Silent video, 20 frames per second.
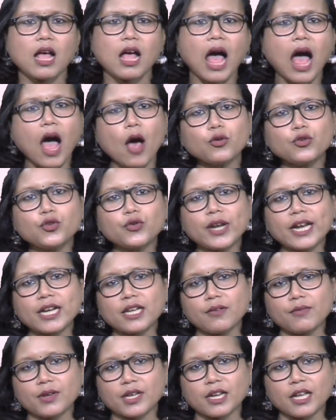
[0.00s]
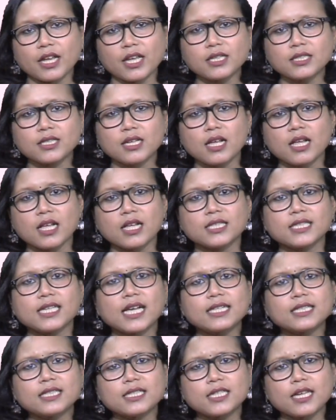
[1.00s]
Outdoor activities
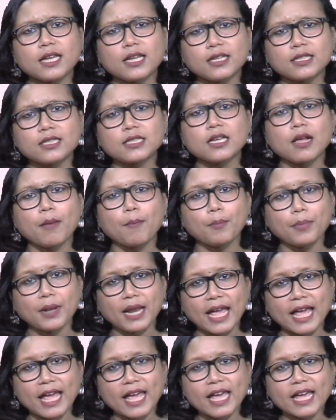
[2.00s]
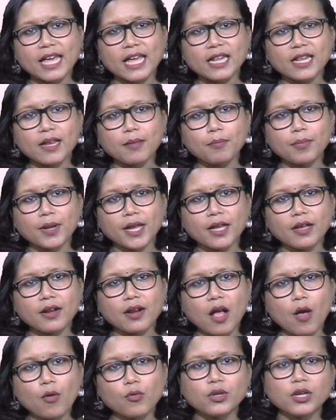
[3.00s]
such as playing in the
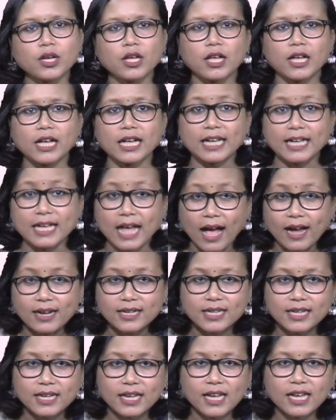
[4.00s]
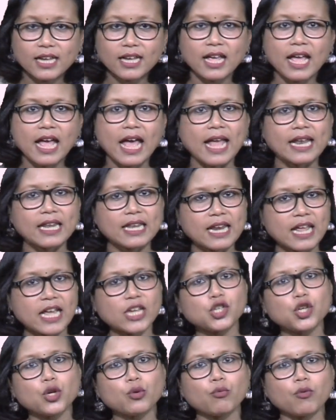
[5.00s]
playground, Gardening and
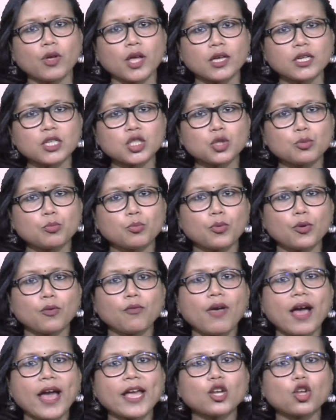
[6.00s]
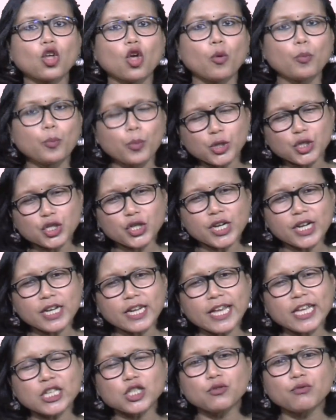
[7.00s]
nature walks provide
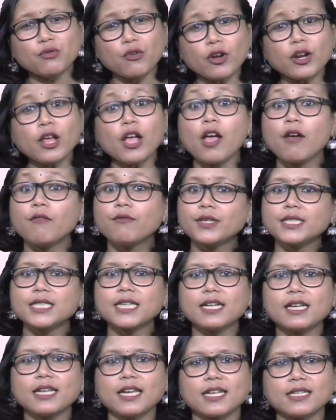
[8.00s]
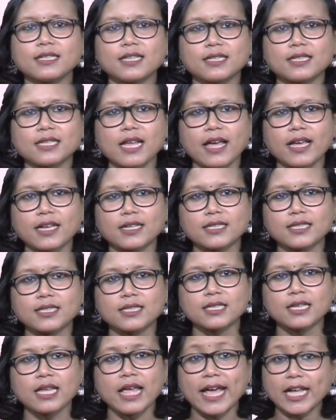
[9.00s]
opportunities for physical
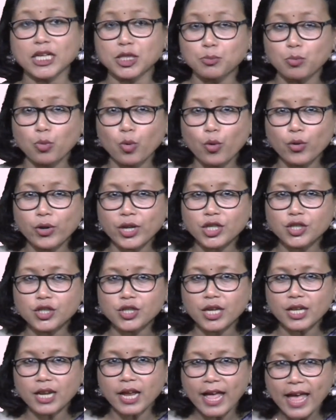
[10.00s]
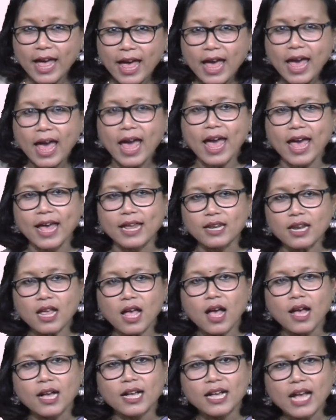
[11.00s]
exercise, exploration, and
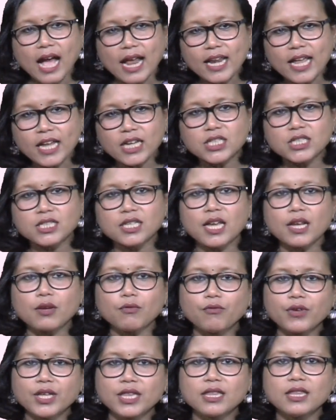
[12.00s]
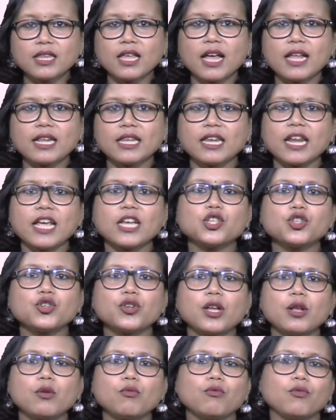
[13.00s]
connection with the
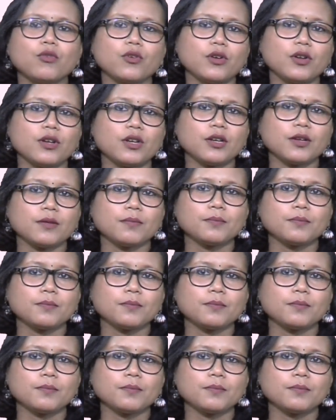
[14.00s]
natural world.